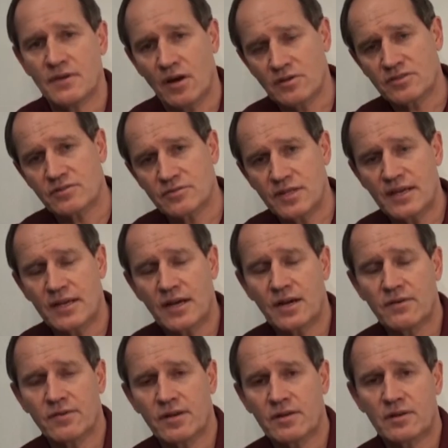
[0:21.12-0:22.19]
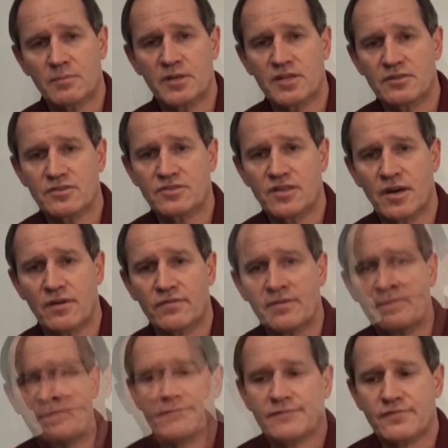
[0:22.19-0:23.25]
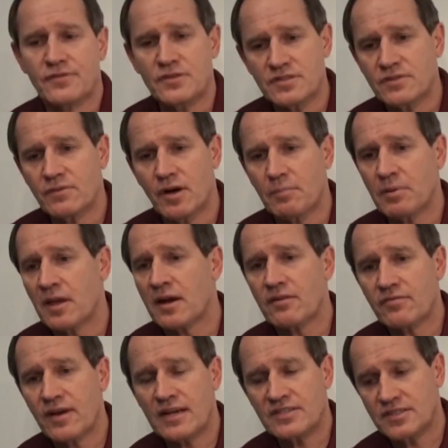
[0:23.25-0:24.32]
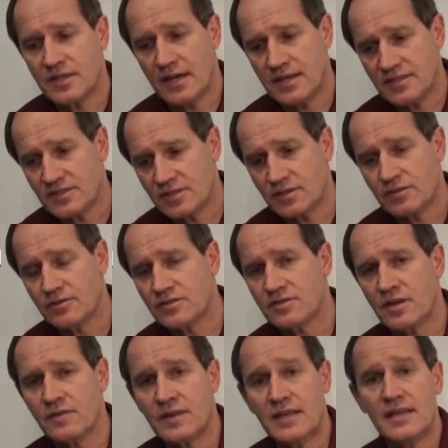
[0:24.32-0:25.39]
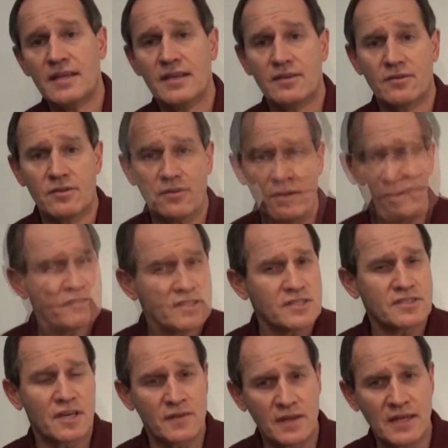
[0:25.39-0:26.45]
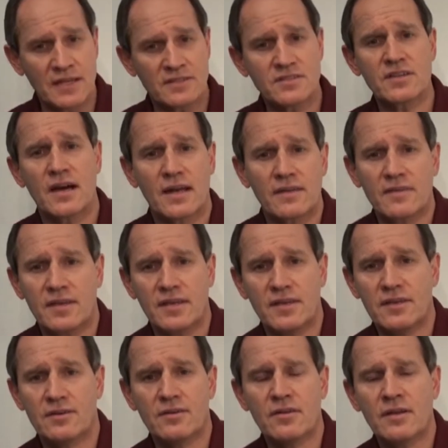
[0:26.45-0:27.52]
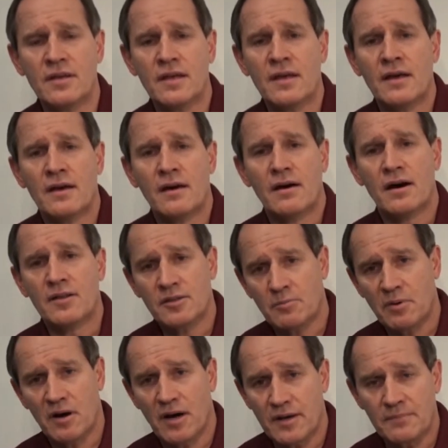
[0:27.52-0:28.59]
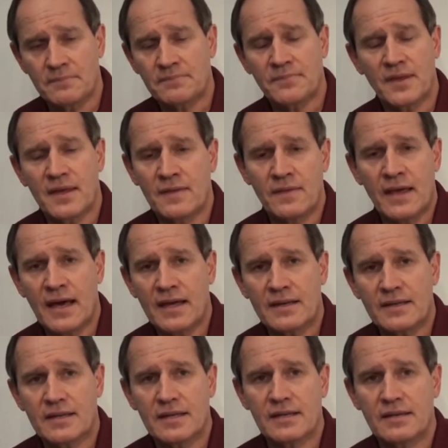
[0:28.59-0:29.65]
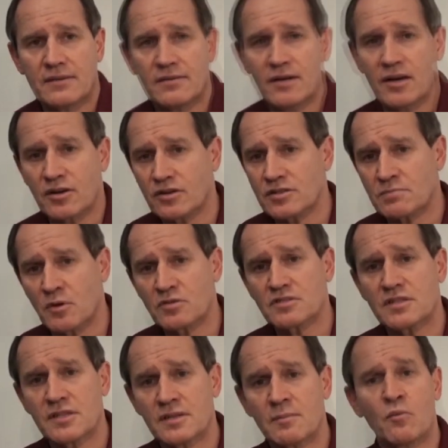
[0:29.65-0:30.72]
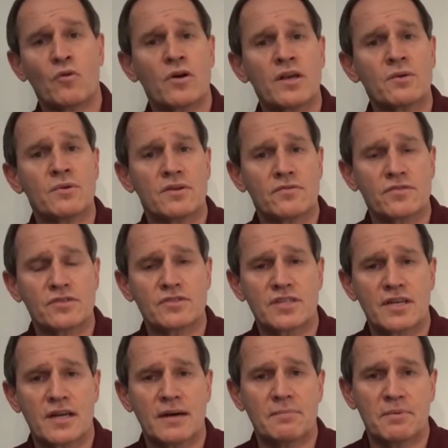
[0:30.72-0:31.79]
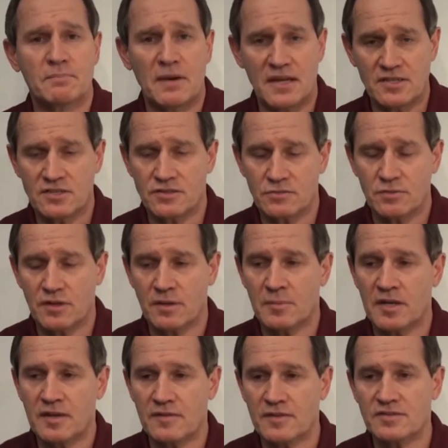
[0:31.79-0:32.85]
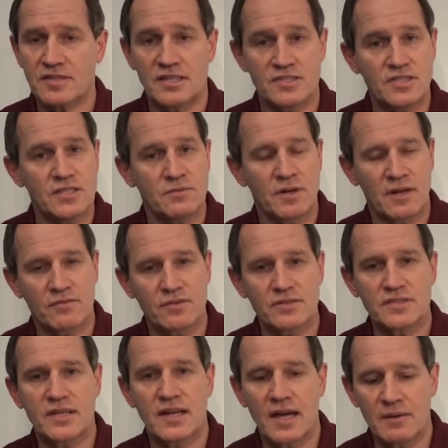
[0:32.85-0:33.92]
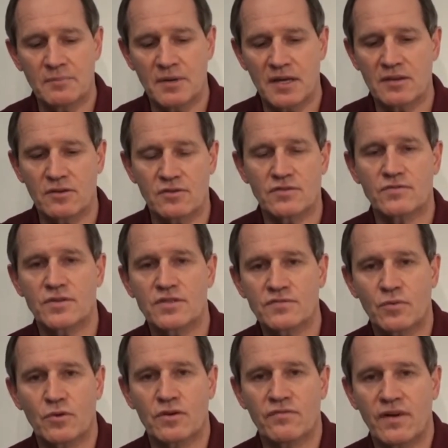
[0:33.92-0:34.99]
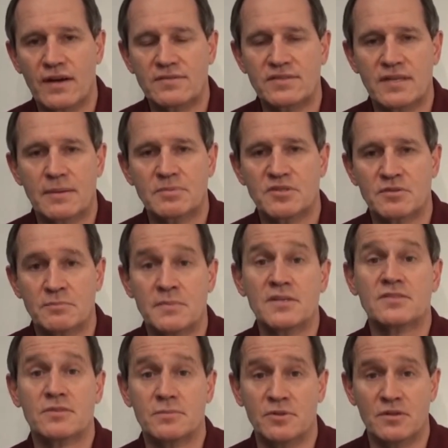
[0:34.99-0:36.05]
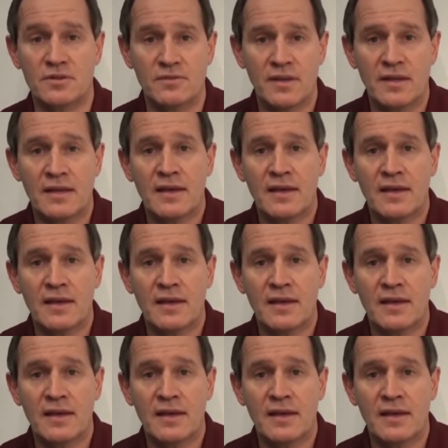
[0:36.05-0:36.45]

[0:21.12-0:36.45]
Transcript: also take care of it a little bit yourself. First of all, plantar fasciitis occurs on the heel. Usually it's on the inside of the heel on the bottom. And that occurs mostly in the morning when you first get up. Patients will come in and they'll say, gee, when I first get out of bed, those first four or five steps are miserable.